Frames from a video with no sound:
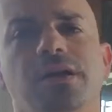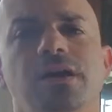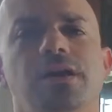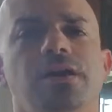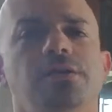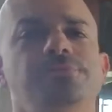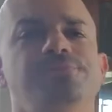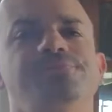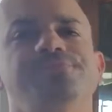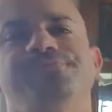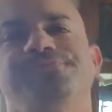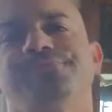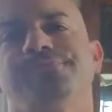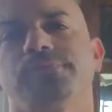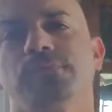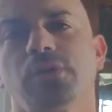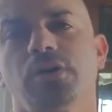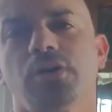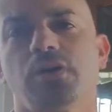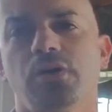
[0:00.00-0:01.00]

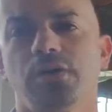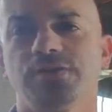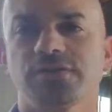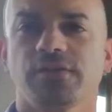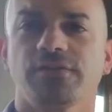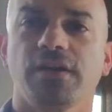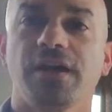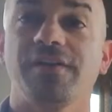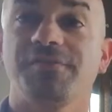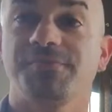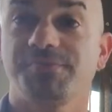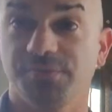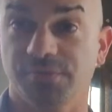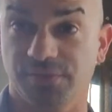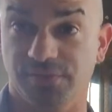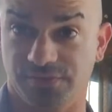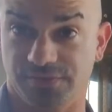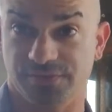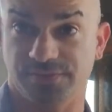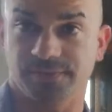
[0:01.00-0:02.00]
this is over F
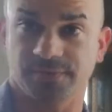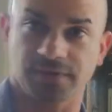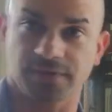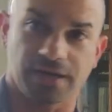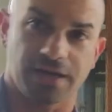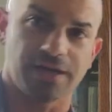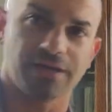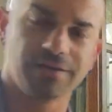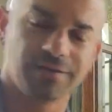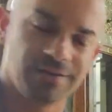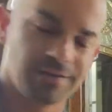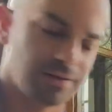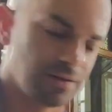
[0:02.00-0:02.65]
blues, okay?